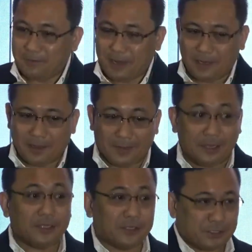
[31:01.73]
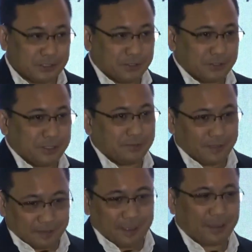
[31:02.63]
leaders so
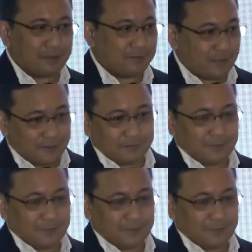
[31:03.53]
that they can